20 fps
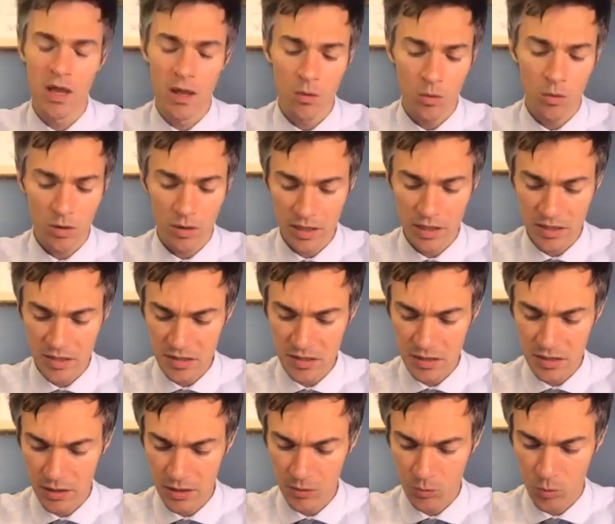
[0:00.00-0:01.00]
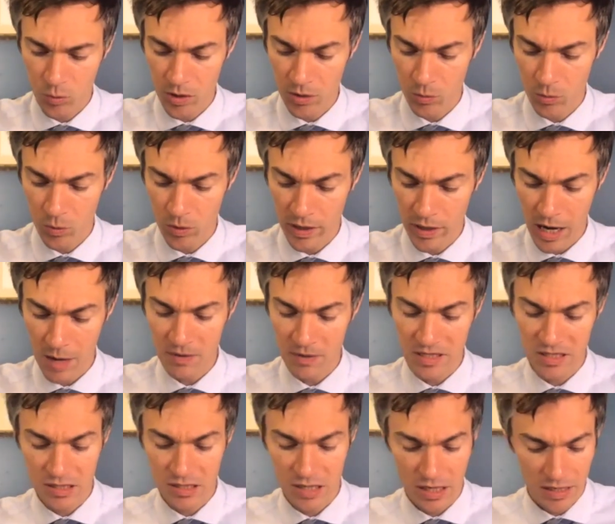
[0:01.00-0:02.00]
Well, yeah. it's what what I'm
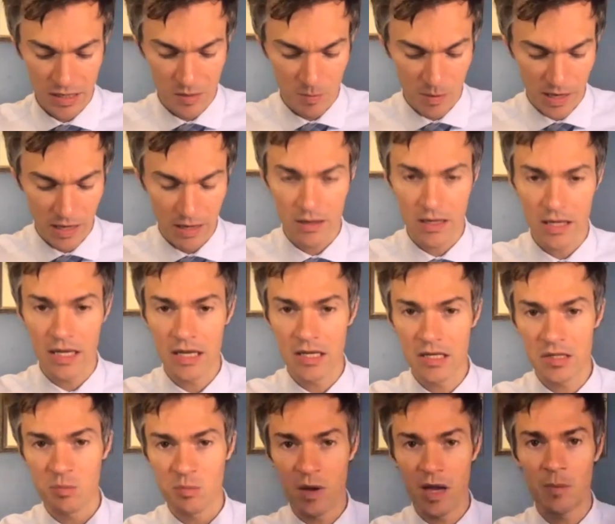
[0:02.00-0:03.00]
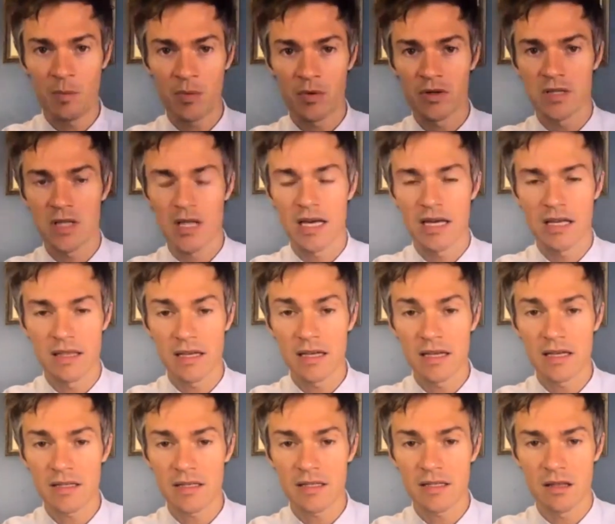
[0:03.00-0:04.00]
excited about is papers like
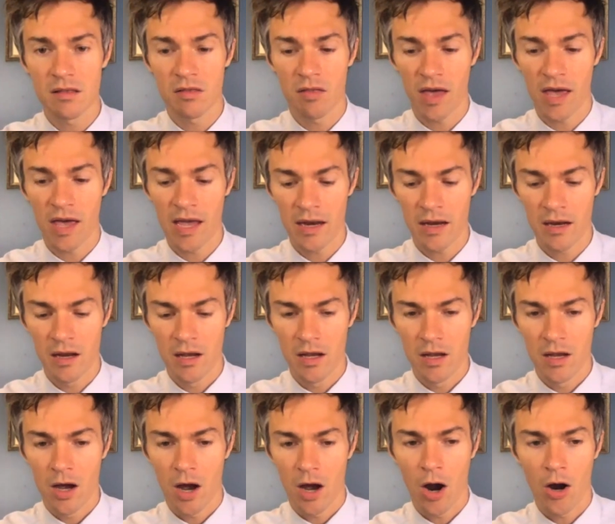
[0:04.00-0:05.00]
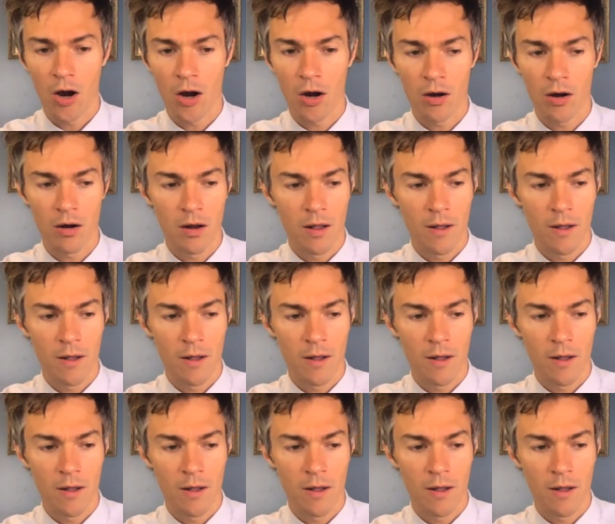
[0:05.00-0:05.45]
this that are